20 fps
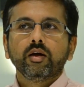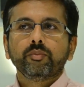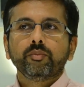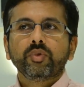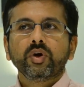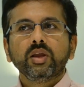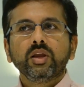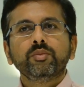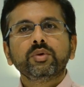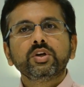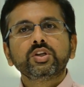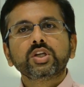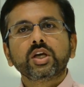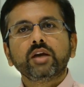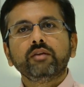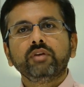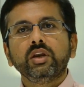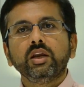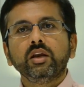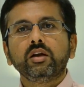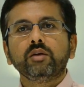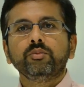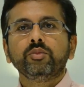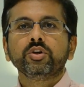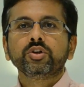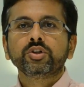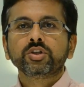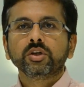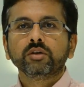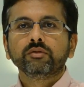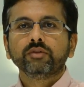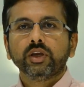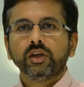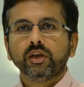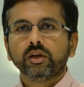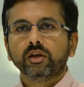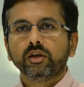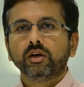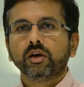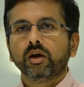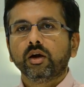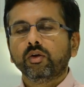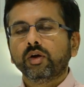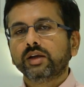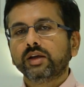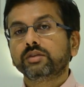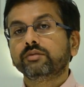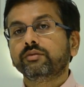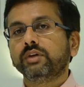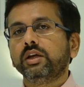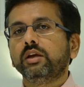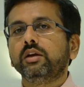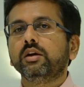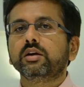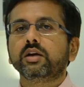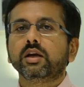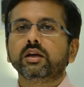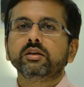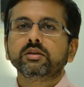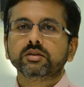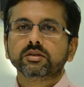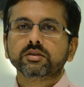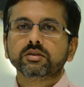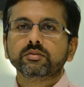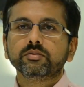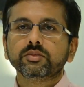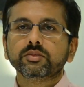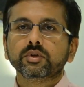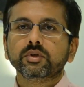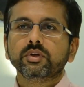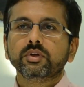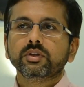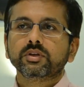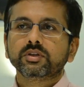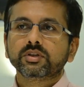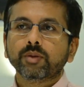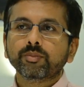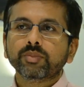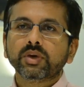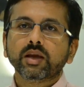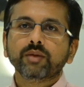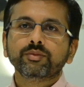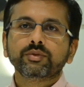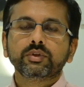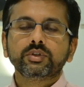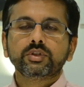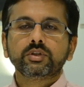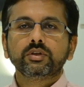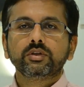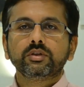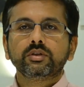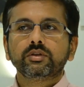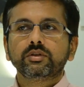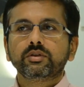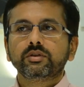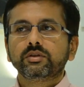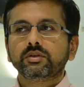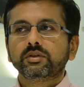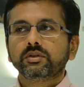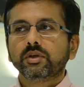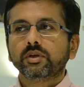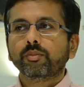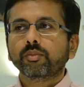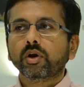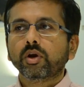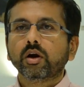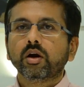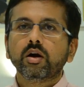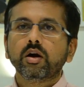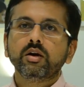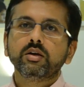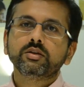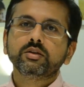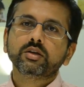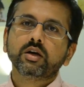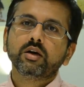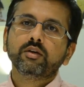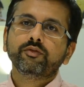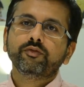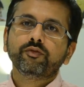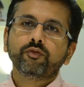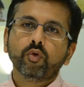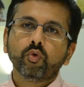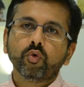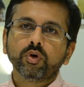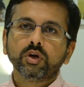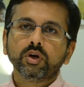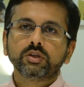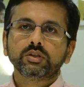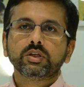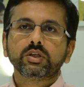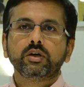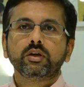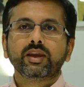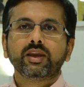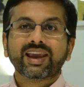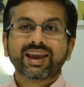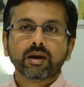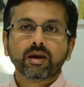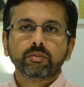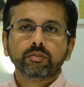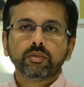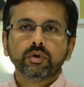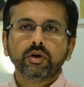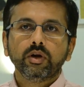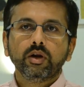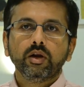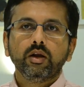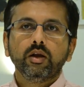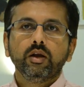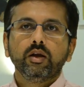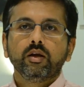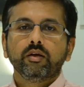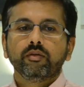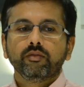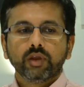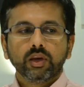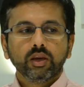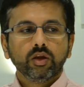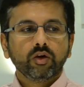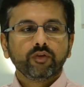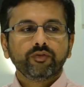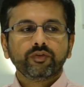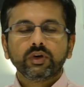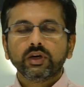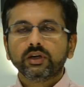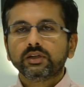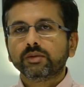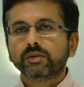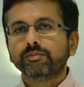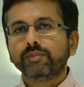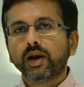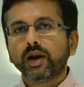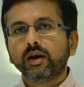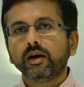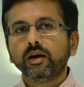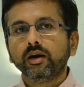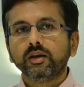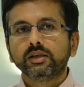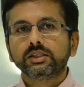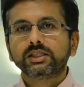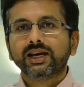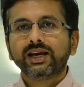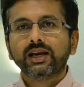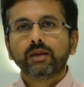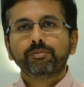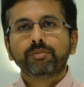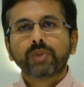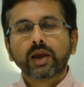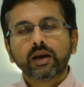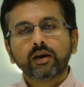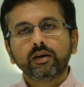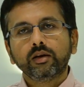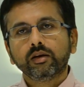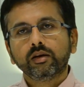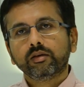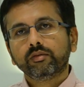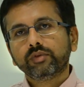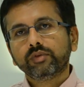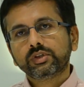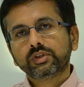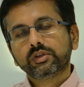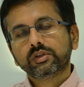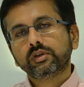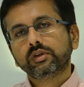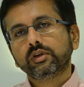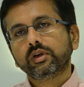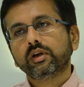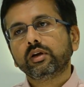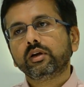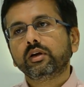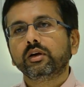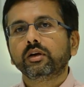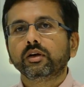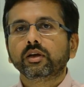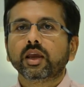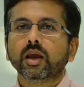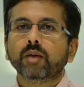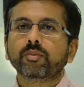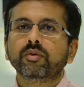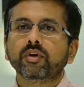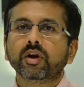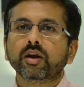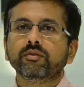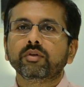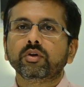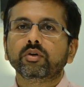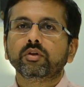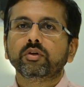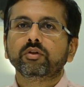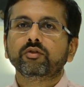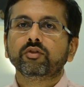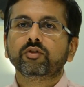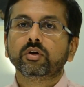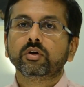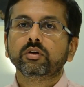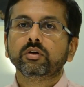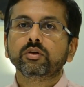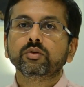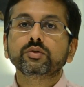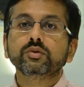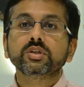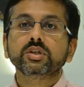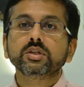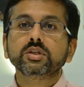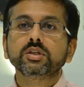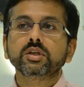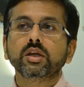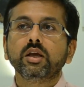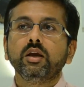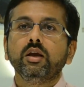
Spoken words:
Pretty much every commercial vehicle now has a vehicle tracking system. Sometimes it's a SIM card inside a phone inside a cab. Very often it's embedded inside a panel which the cab driver or the trucker uses.